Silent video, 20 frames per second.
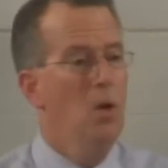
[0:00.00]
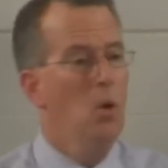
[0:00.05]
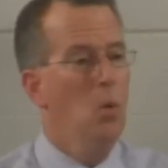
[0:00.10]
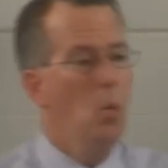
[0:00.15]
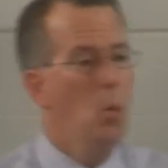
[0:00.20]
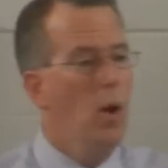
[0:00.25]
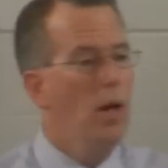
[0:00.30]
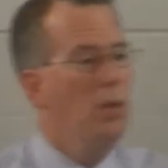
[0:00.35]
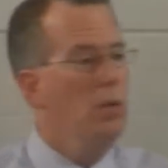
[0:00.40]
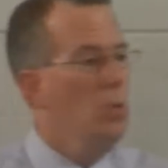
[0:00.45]

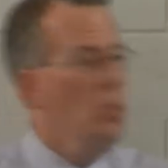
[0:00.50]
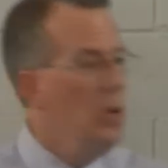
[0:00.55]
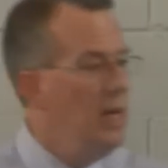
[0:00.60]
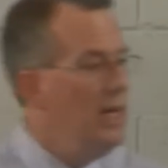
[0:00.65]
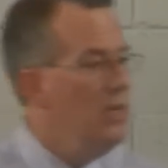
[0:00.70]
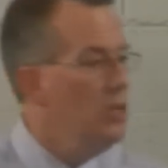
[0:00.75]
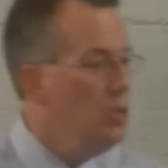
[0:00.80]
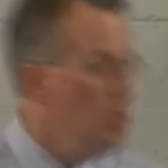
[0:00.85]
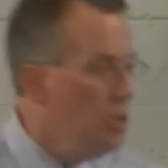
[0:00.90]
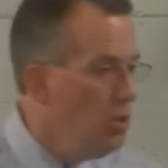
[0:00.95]
what
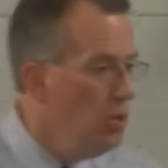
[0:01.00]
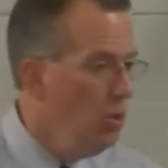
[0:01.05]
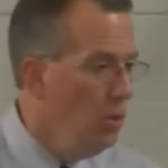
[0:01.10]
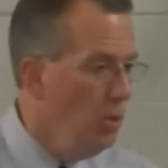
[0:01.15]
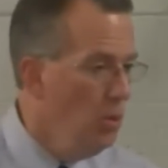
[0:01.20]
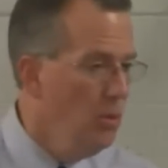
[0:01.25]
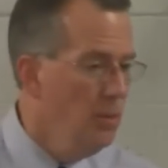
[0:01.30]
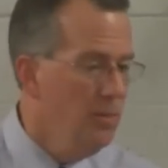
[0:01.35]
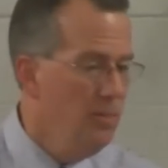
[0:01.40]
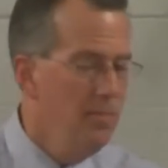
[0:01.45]
we
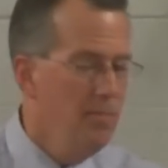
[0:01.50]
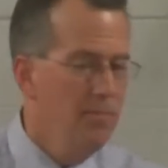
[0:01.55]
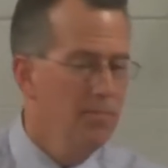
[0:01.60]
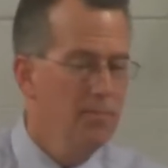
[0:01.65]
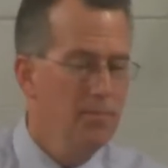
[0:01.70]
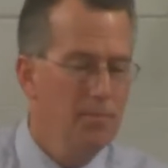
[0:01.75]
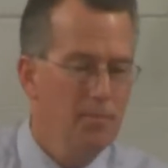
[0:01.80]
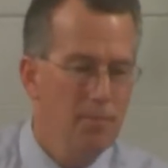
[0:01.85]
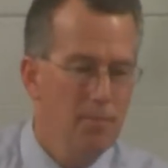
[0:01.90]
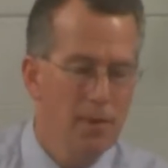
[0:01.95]
do
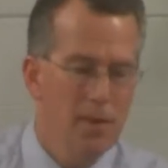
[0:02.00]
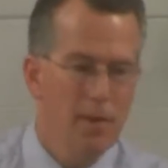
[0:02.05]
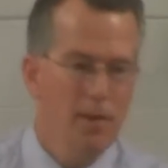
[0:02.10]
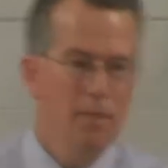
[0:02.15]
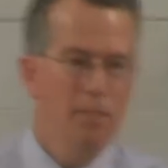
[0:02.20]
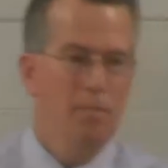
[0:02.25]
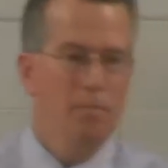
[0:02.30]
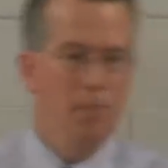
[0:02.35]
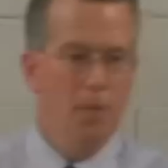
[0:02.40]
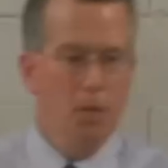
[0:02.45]

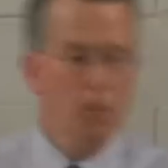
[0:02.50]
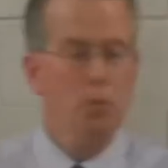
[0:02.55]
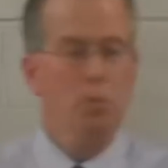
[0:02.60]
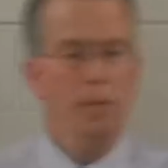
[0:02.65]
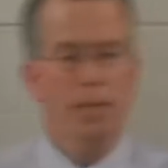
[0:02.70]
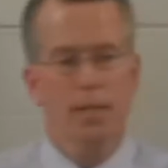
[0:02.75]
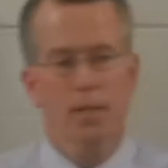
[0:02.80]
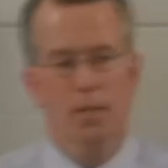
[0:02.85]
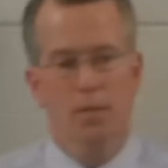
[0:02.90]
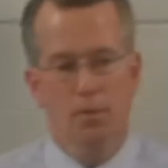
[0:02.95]
does
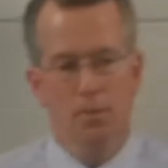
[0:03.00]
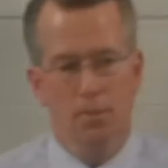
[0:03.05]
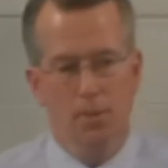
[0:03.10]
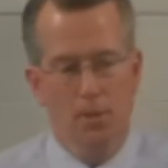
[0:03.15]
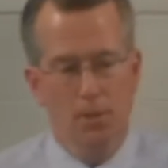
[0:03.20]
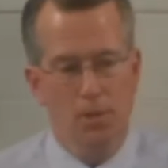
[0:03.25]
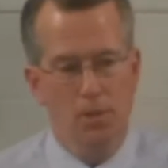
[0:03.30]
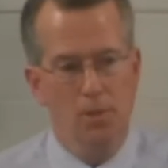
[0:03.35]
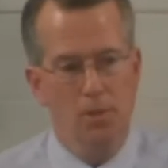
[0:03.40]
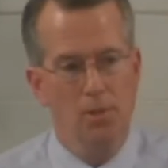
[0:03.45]
make a
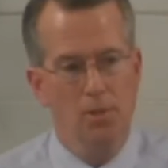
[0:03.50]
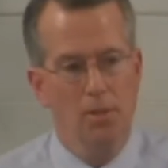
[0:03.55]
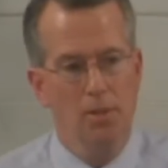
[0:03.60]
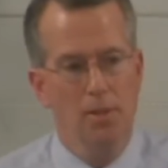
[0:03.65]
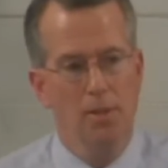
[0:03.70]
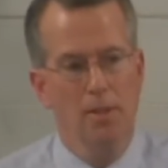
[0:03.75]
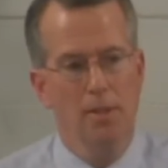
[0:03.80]
difference